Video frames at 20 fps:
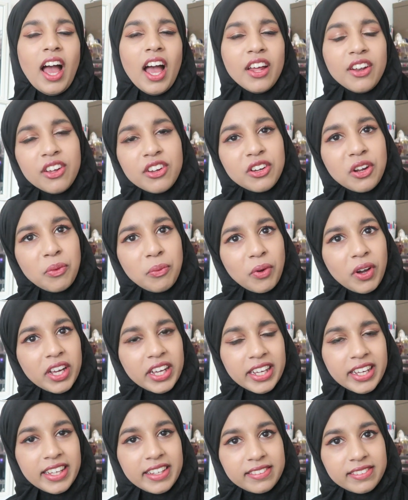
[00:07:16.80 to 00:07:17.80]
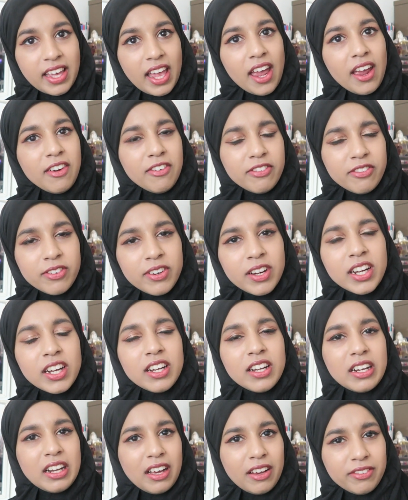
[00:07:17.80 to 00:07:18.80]
I don't know what it is.
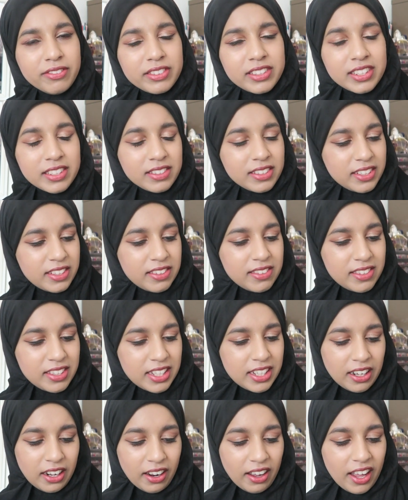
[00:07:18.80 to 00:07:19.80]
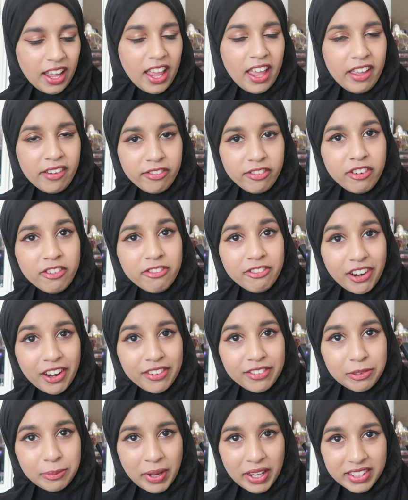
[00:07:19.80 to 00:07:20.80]
Everyone loves this concealer. Everyone
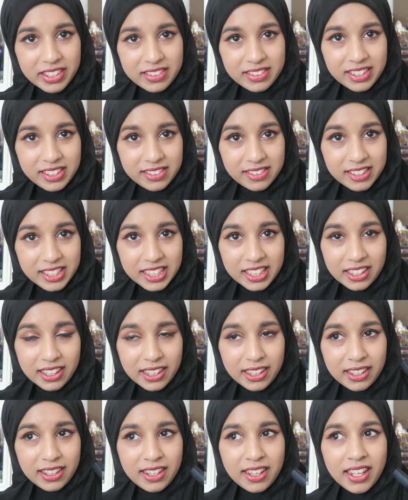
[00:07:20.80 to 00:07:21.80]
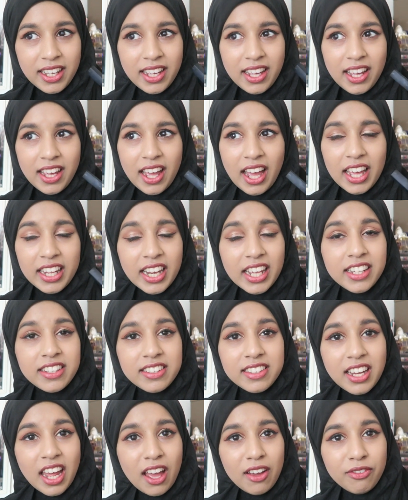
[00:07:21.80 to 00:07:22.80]
raves about this concealer. And I
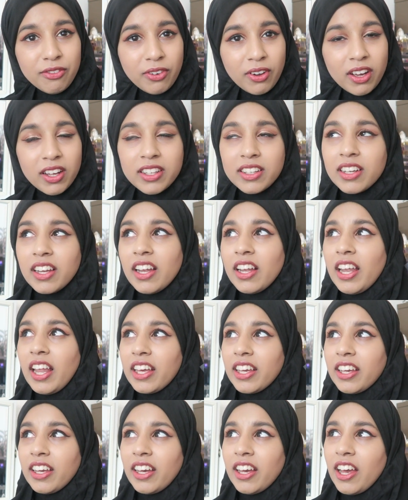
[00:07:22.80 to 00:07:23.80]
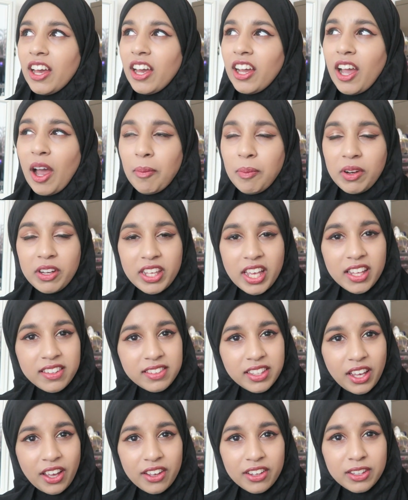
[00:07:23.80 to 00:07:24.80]
did have one like a couple of
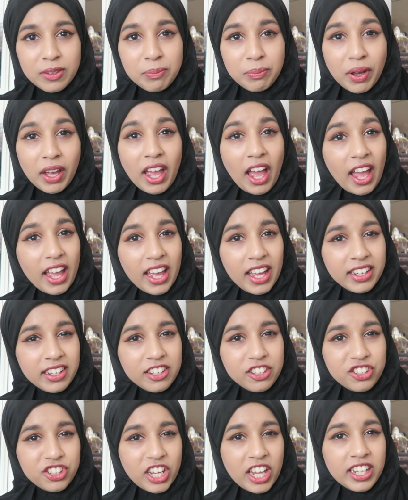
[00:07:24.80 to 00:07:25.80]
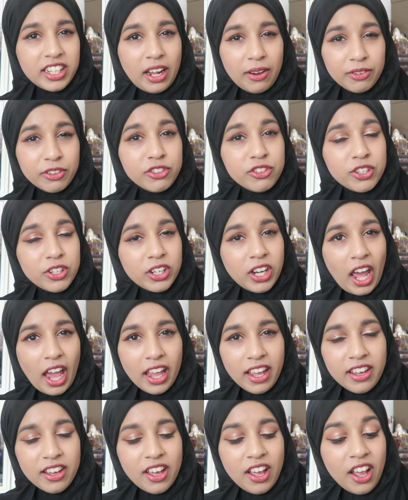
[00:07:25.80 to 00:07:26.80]
years ago, but I had a shade that was too
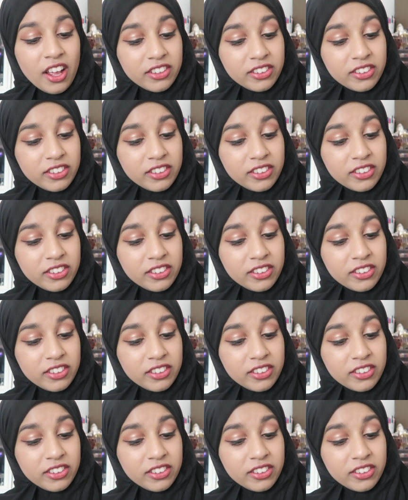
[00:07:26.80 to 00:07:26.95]
light.